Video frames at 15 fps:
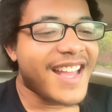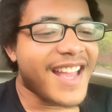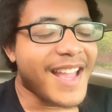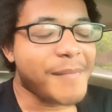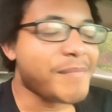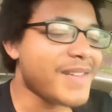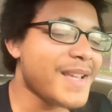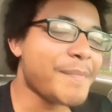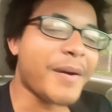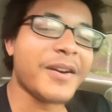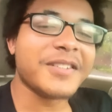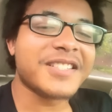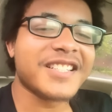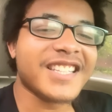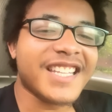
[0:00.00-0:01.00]
And me
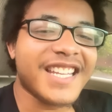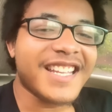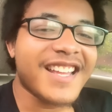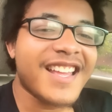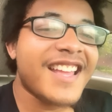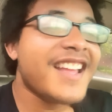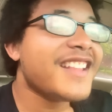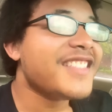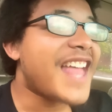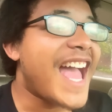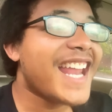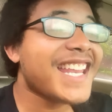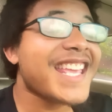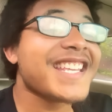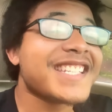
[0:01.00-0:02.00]
personally,
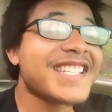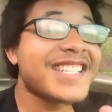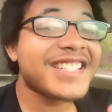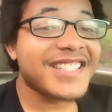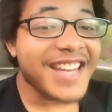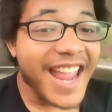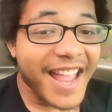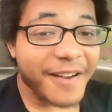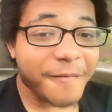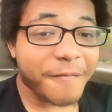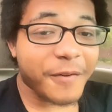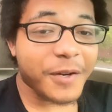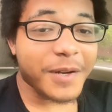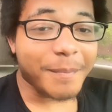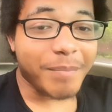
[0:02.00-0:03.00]
that is
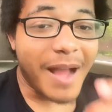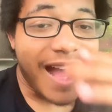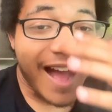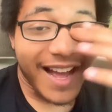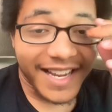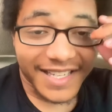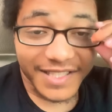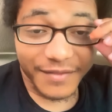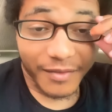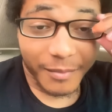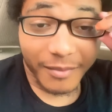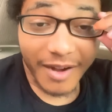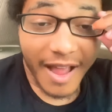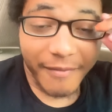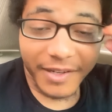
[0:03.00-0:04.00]
Stanford Pines
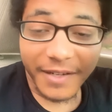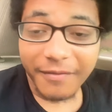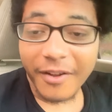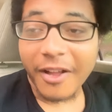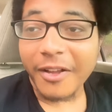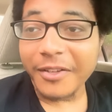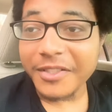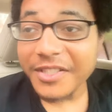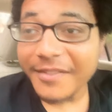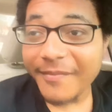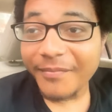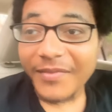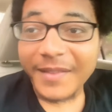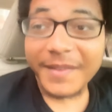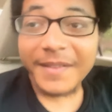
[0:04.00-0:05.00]
from Gravity Falls.
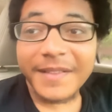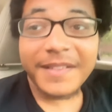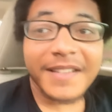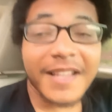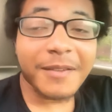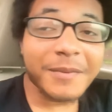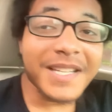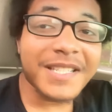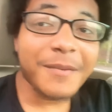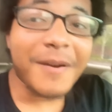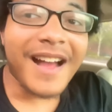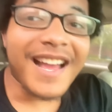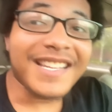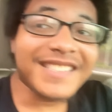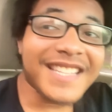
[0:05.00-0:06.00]
Now, the reason
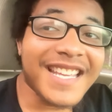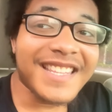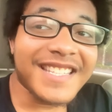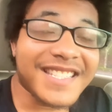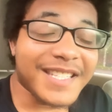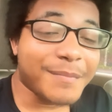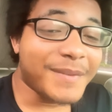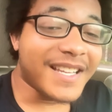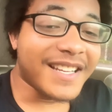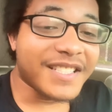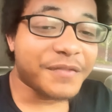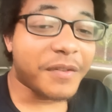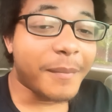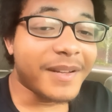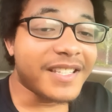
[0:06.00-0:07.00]
why I say this is
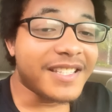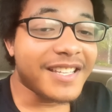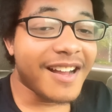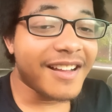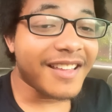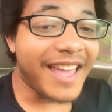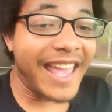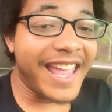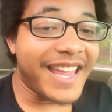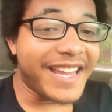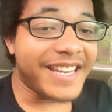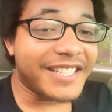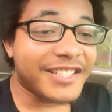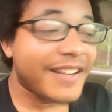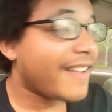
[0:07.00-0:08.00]
because from a young
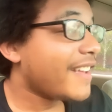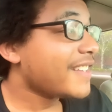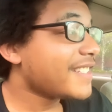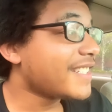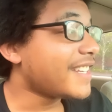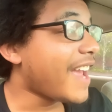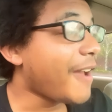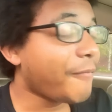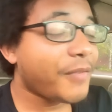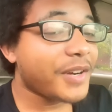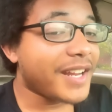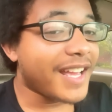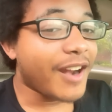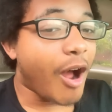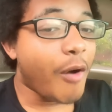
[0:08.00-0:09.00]
age,
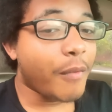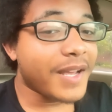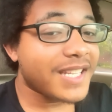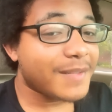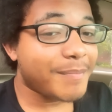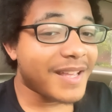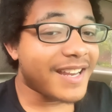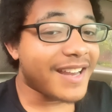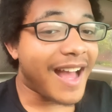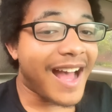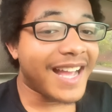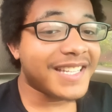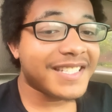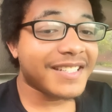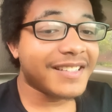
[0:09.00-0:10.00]
Stanford had always been
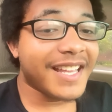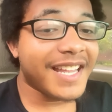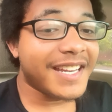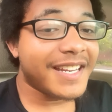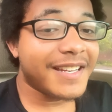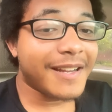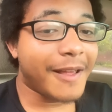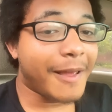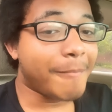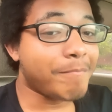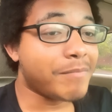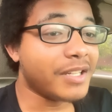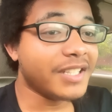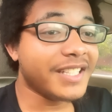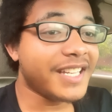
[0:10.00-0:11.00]
isolated and
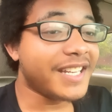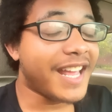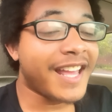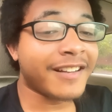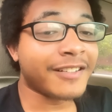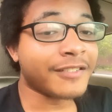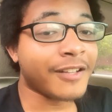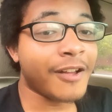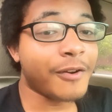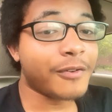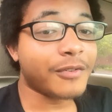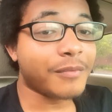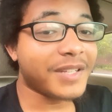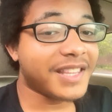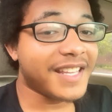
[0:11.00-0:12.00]
bullied and
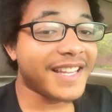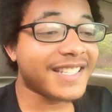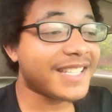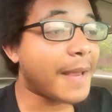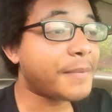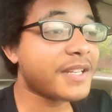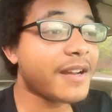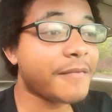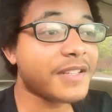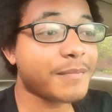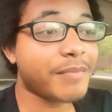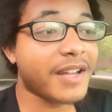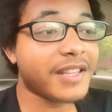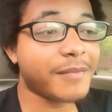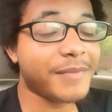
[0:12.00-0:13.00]
alone, with the exception of his
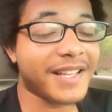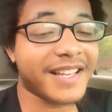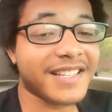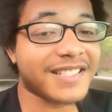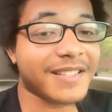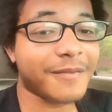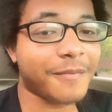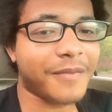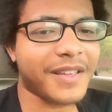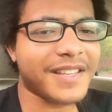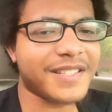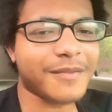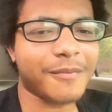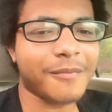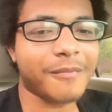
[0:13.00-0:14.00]
brother because of
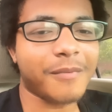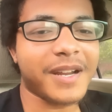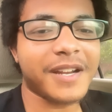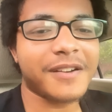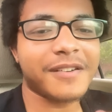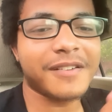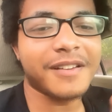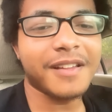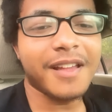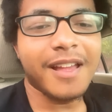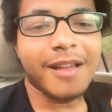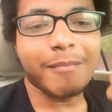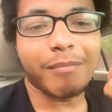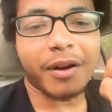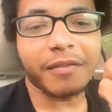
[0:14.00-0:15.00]
his weird
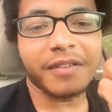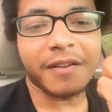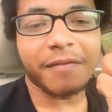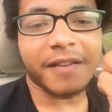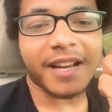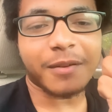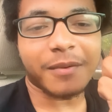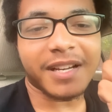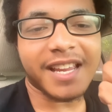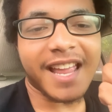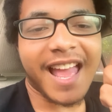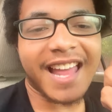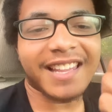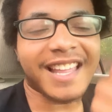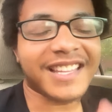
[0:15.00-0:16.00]
birth defect where he
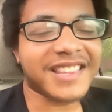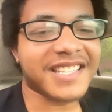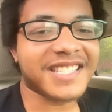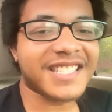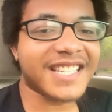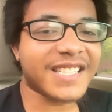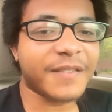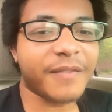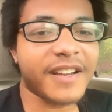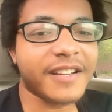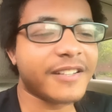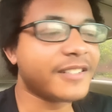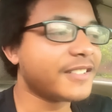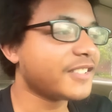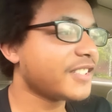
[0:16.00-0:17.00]
had like the 6
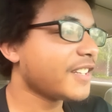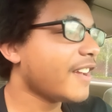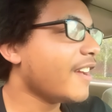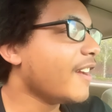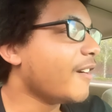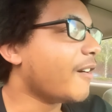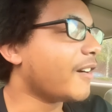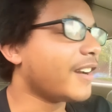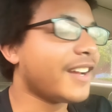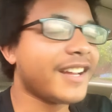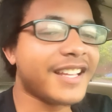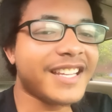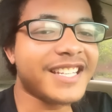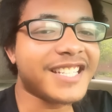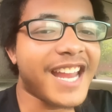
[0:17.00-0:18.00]
fingers on
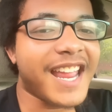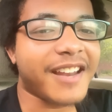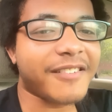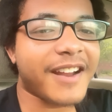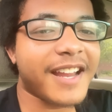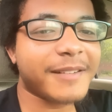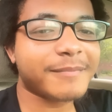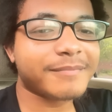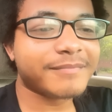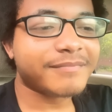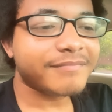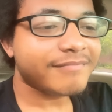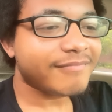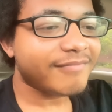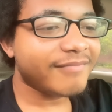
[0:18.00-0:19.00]
each hand, right?
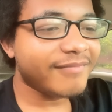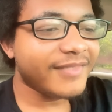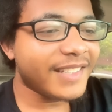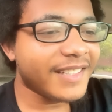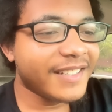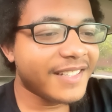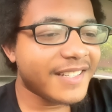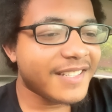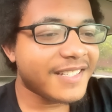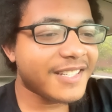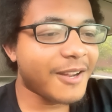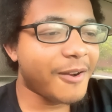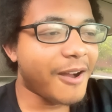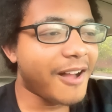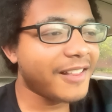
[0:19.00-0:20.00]

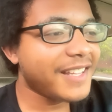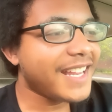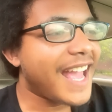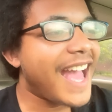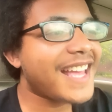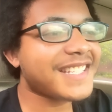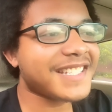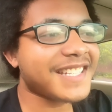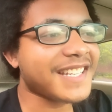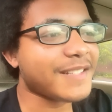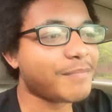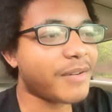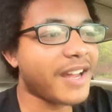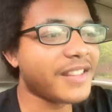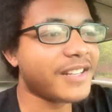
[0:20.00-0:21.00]
So all he has is his
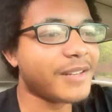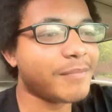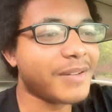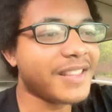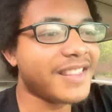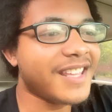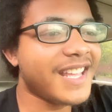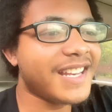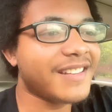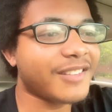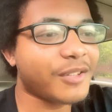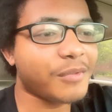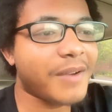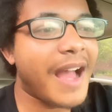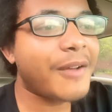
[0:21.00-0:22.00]
brother, but then
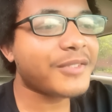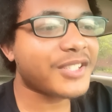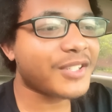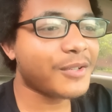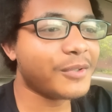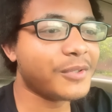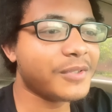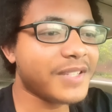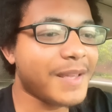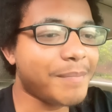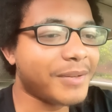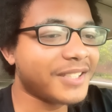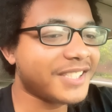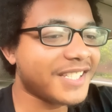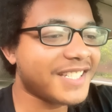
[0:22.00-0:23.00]
throughout school, he
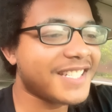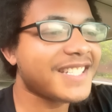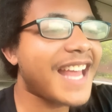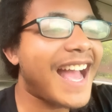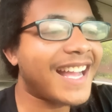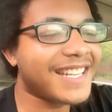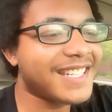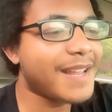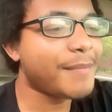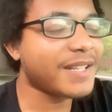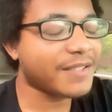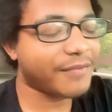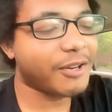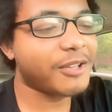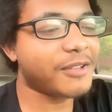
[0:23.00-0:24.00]
pushes his
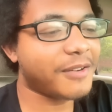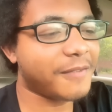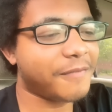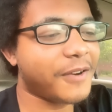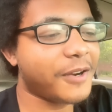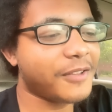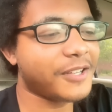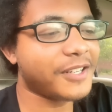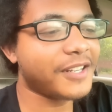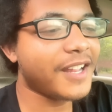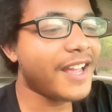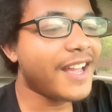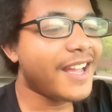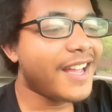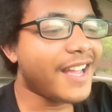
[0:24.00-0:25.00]
academics further and further,
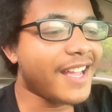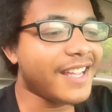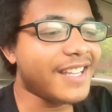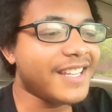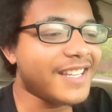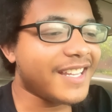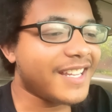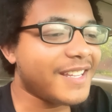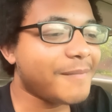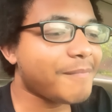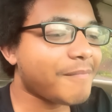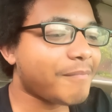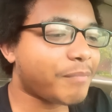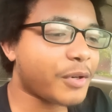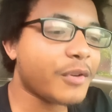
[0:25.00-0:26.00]
and he
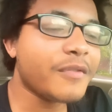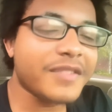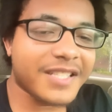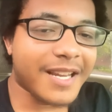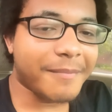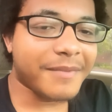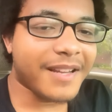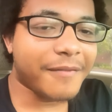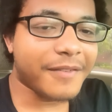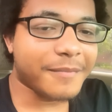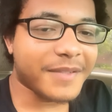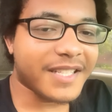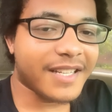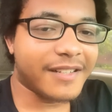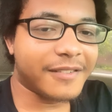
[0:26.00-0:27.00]
proves something of
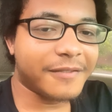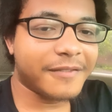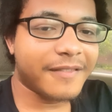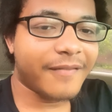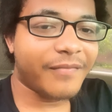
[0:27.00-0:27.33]
himself.